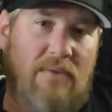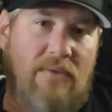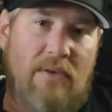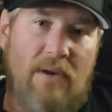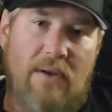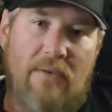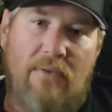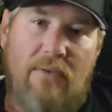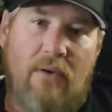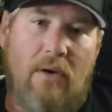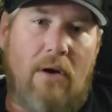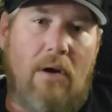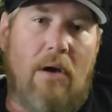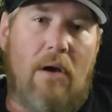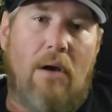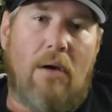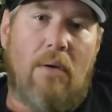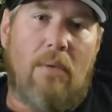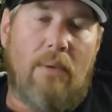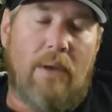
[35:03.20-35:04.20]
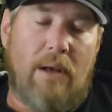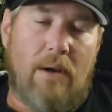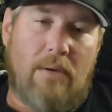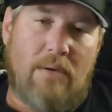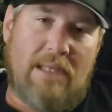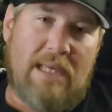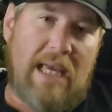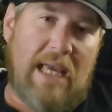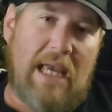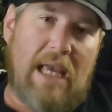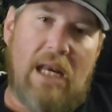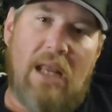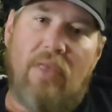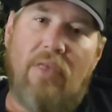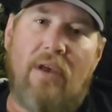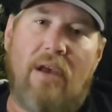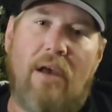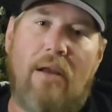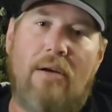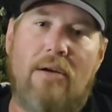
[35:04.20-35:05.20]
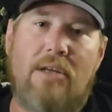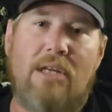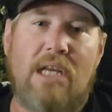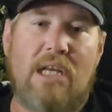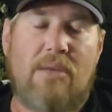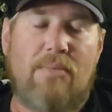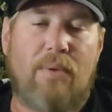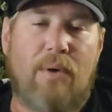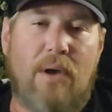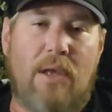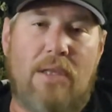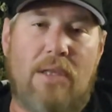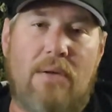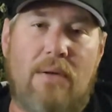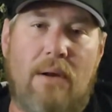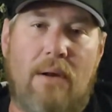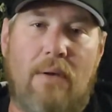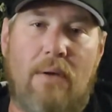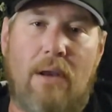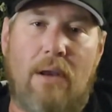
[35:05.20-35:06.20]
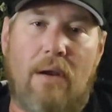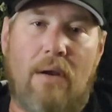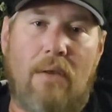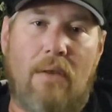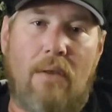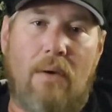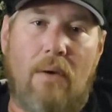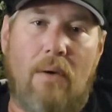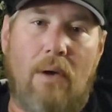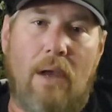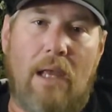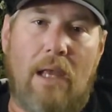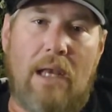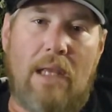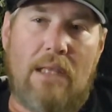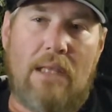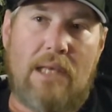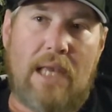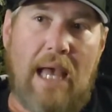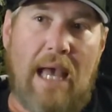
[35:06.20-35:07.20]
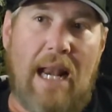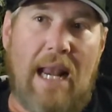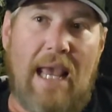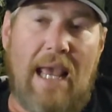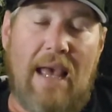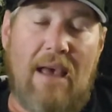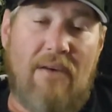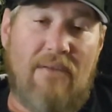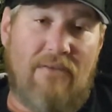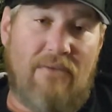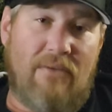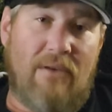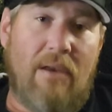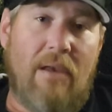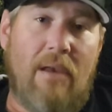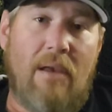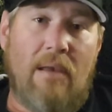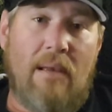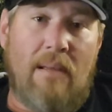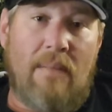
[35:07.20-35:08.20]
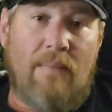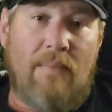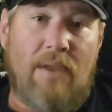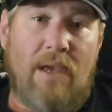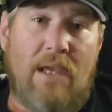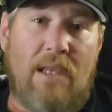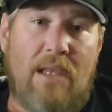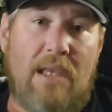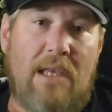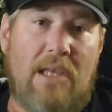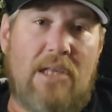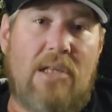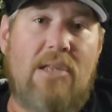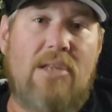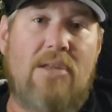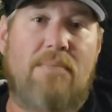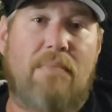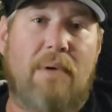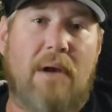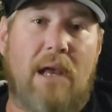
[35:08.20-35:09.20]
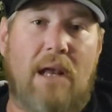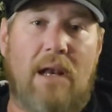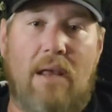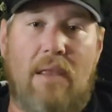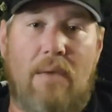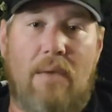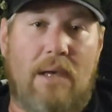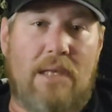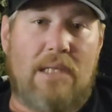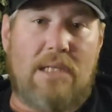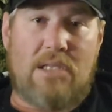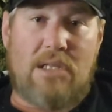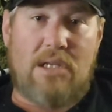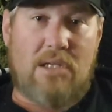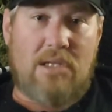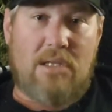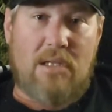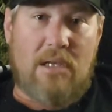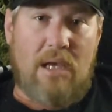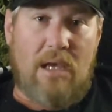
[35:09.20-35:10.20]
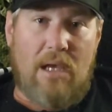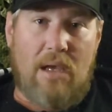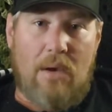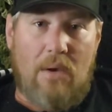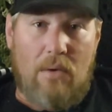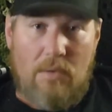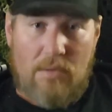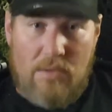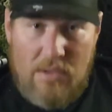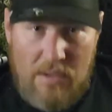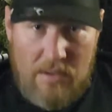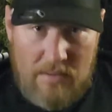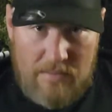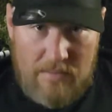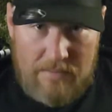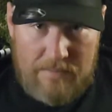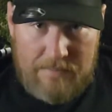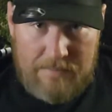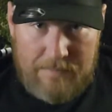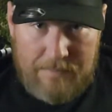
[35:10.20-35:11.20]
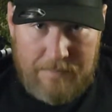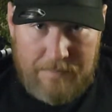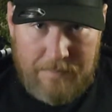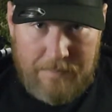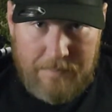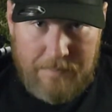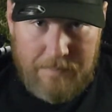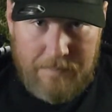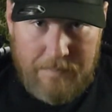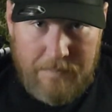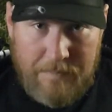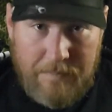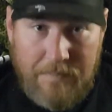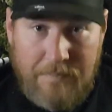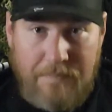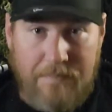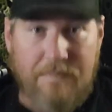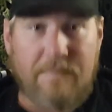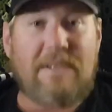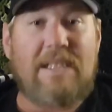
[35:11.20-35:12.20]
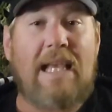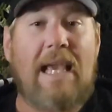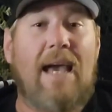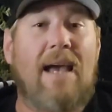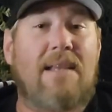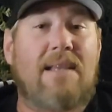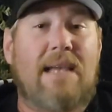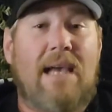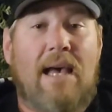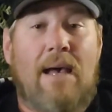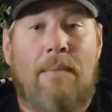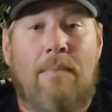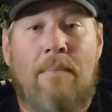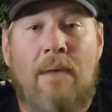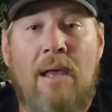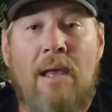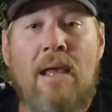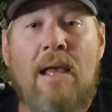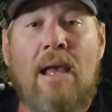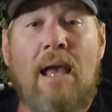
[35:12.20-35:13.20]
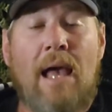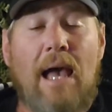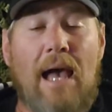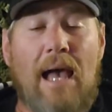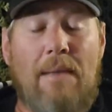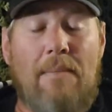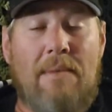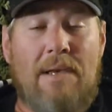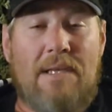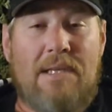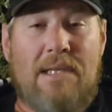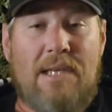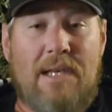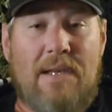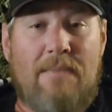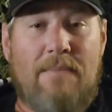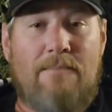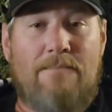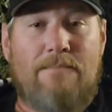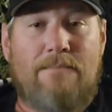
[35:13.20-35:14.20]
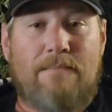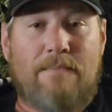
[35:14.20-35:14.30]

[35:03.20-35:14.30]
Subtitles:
a free-for-all. We don't take anything under 6 points around here, though, and it's got to have a decent spread. Otherwise, it goes. Yeah, Tom, I miss it.